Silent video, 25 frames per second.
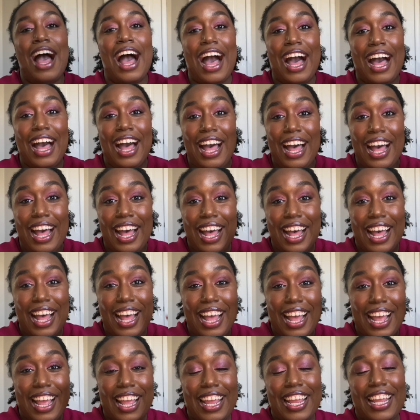
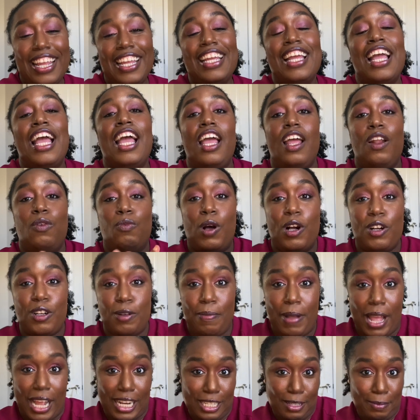Hi, and welcome
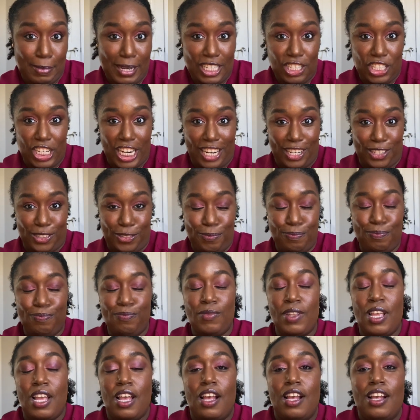back to my channel.
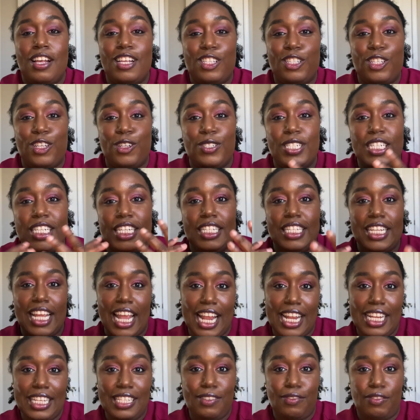So
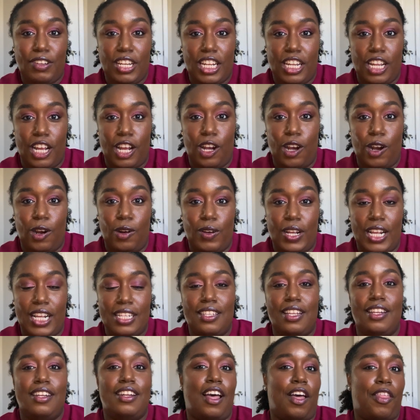today's video is
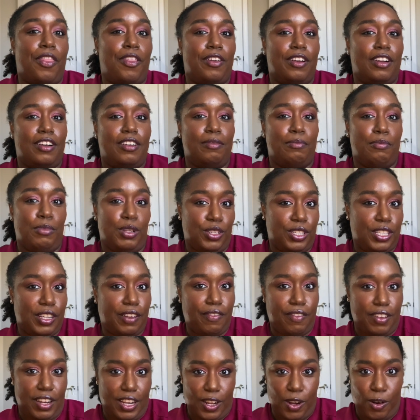another music
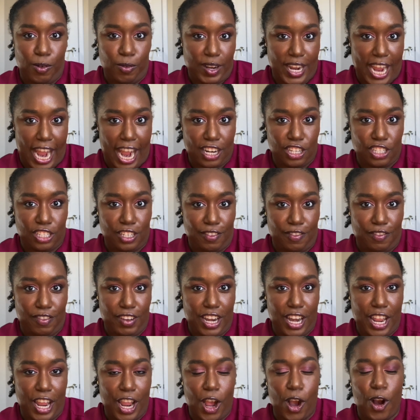video reaction
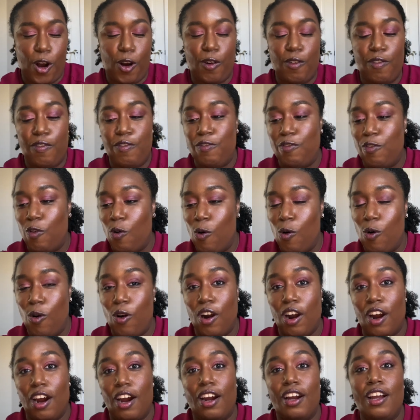video
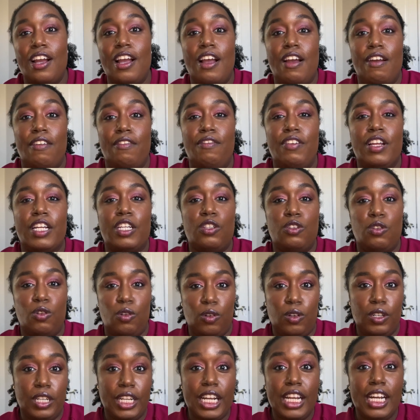for
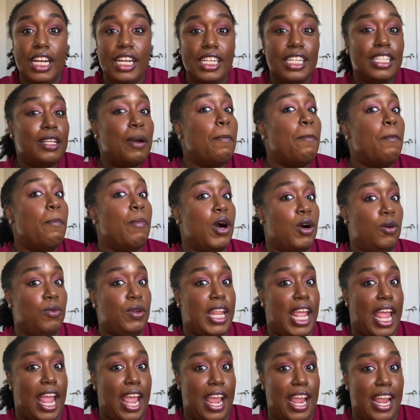Victoria
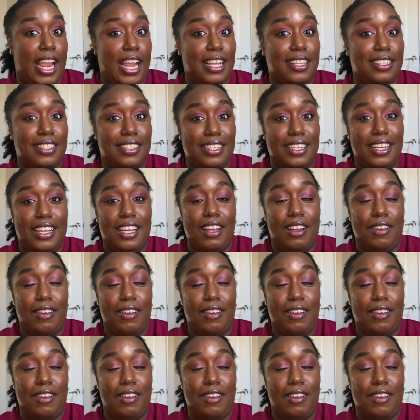Monet's